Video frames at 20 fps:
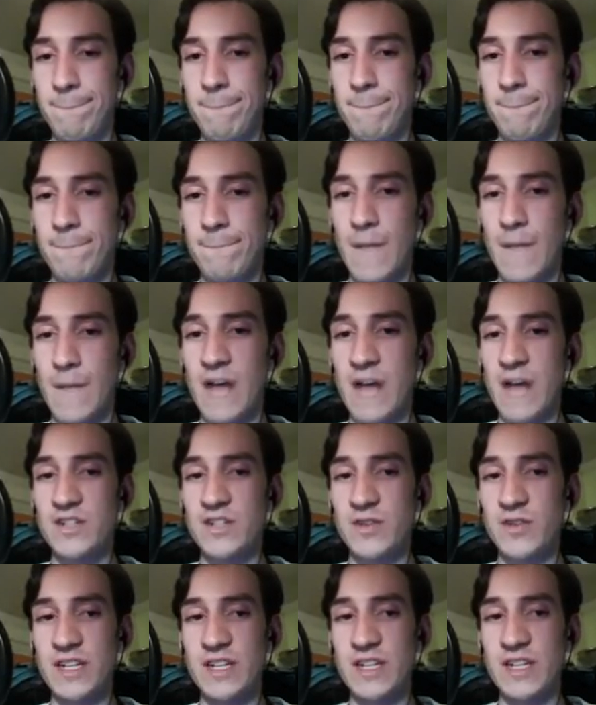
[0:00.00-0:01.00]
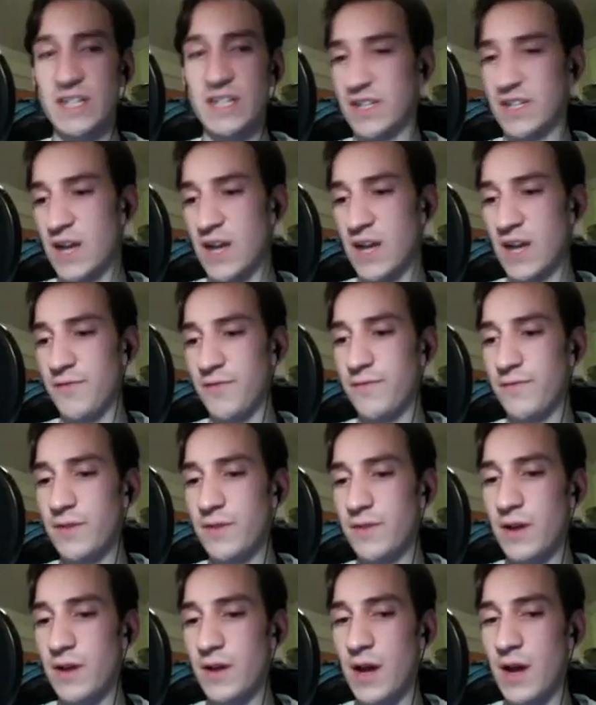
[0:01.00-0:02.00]
I just don't think it does enough.
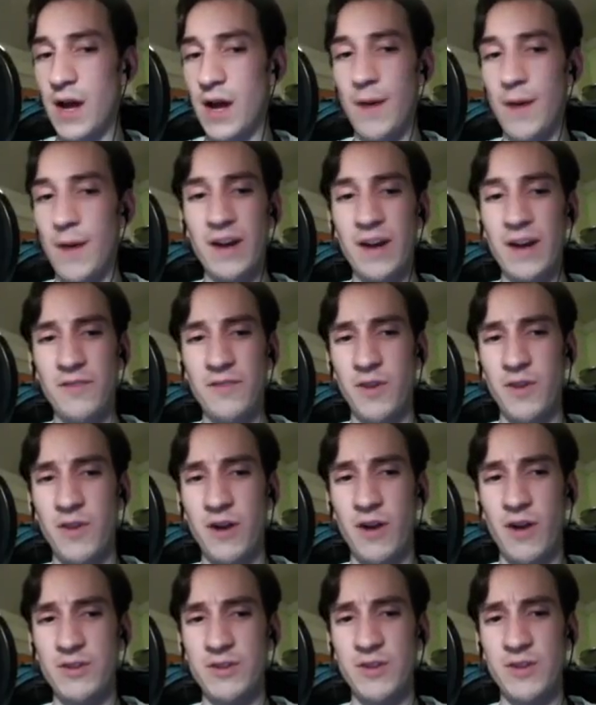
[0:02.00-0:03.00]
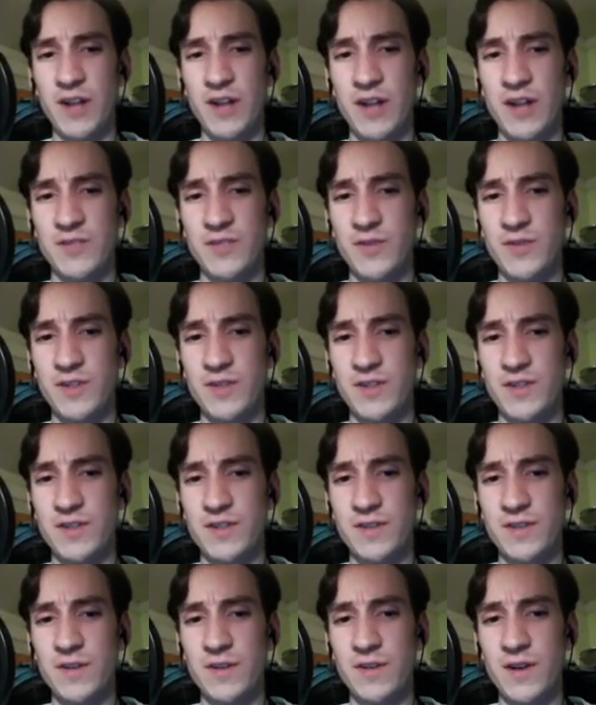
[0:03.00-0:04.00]
I need to figure out 2 cuts for this.
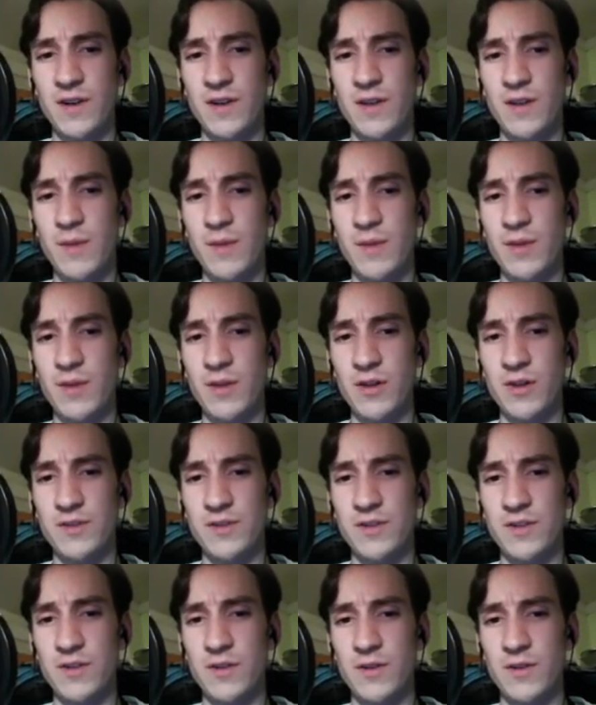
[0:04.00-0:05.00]
Maybe a lodestone.